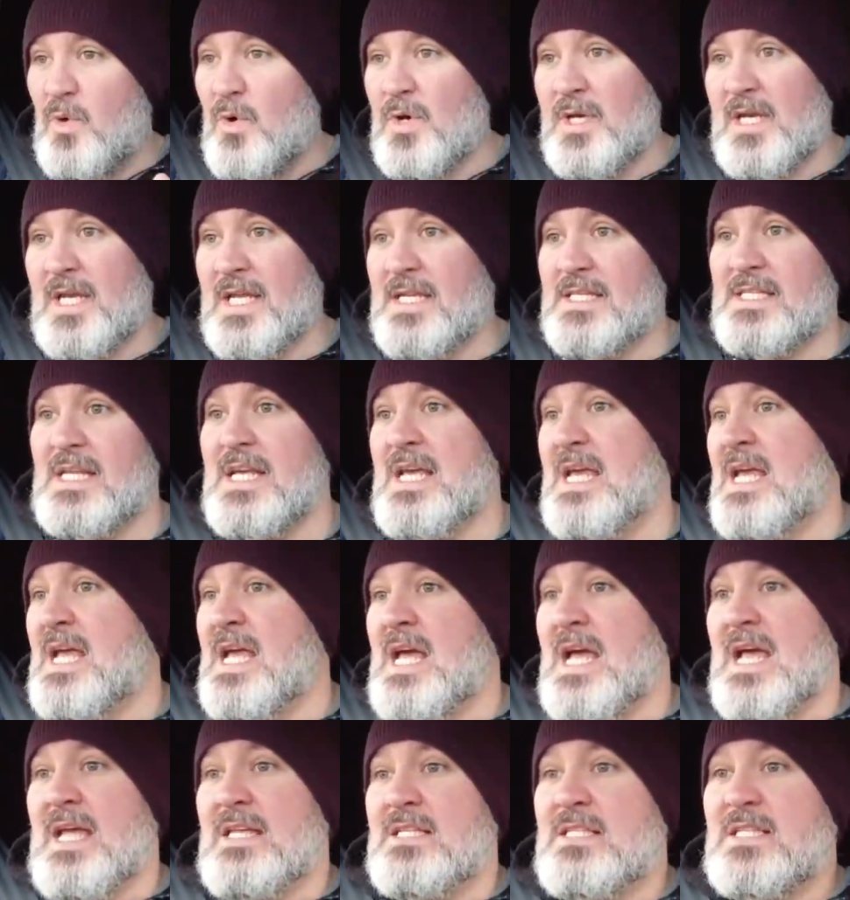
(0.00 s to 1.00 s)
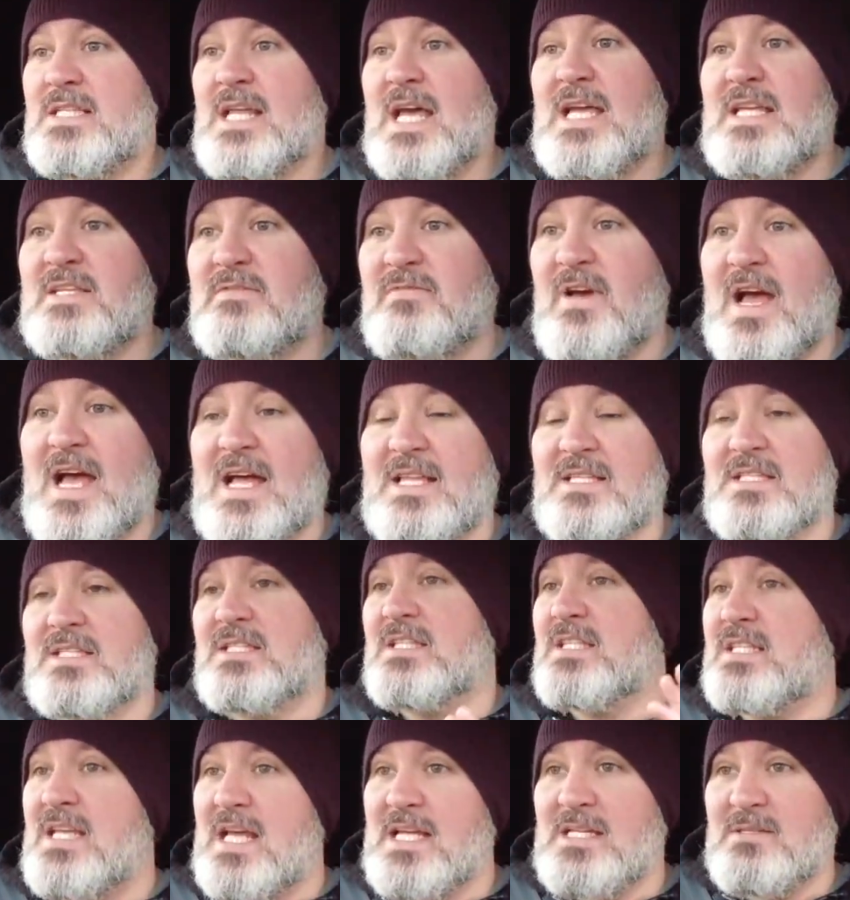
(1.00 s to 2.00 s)
point is, in today's vans, in
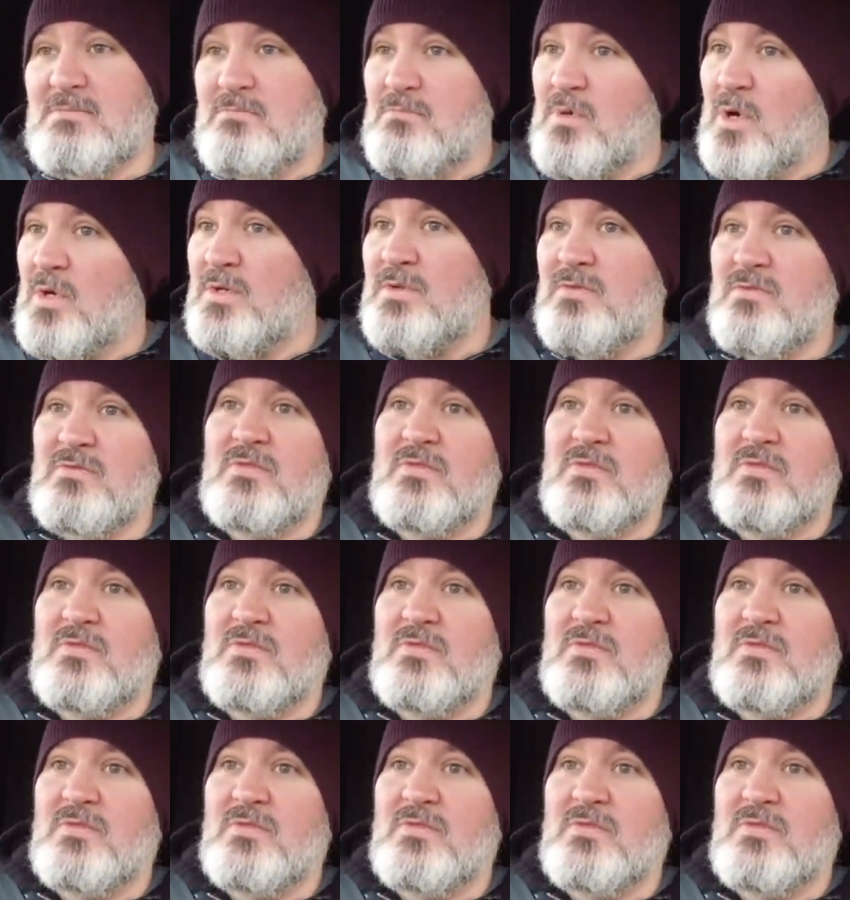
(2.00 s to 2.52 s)
today's modern